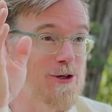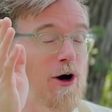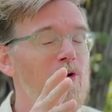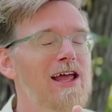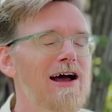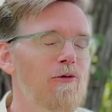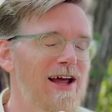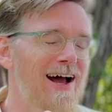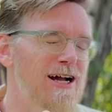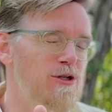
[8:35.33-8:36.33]
And, oh yeah,
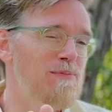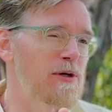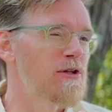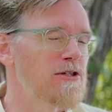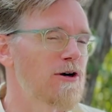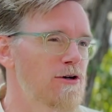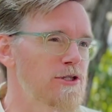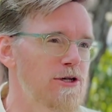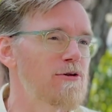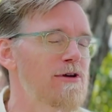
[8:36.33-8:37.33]
wait, I actually build guitars
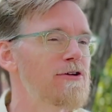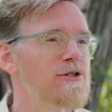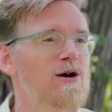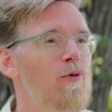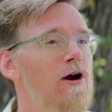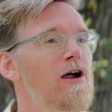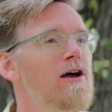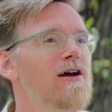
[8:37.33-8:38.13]
too in there somewhere.